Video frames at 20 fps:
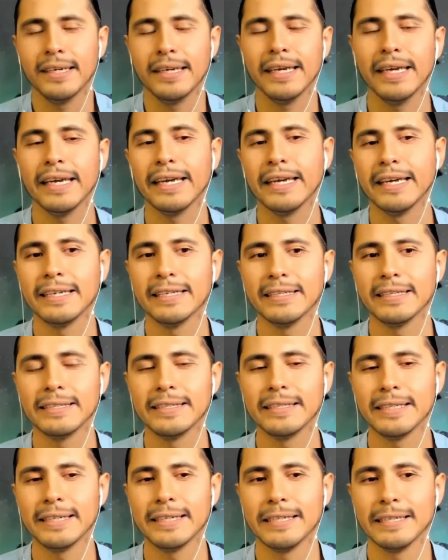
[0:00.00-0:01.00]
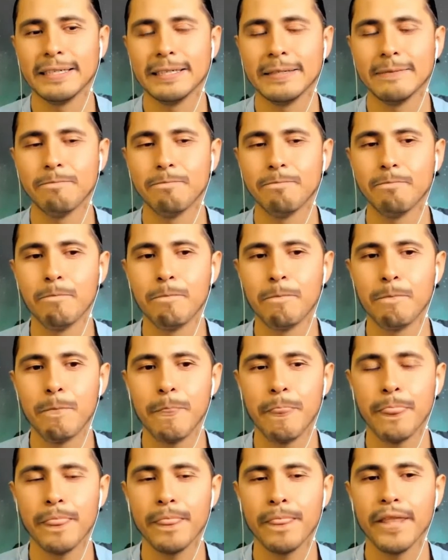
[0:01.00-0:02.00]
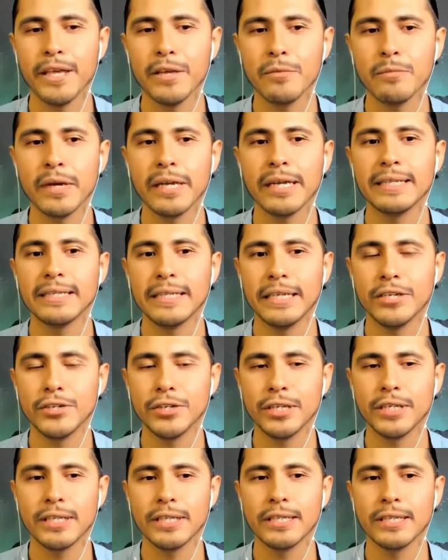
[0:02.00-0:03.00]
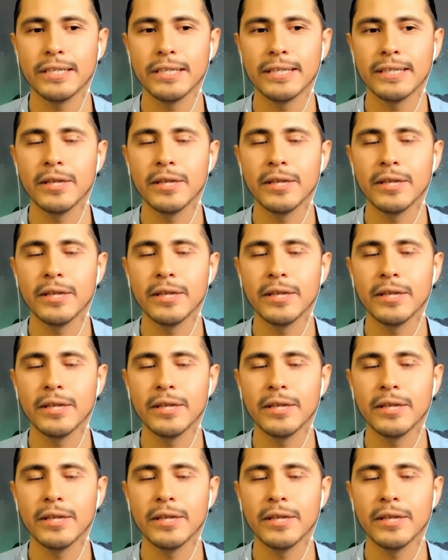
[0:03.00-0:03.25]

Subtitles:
And the meditation,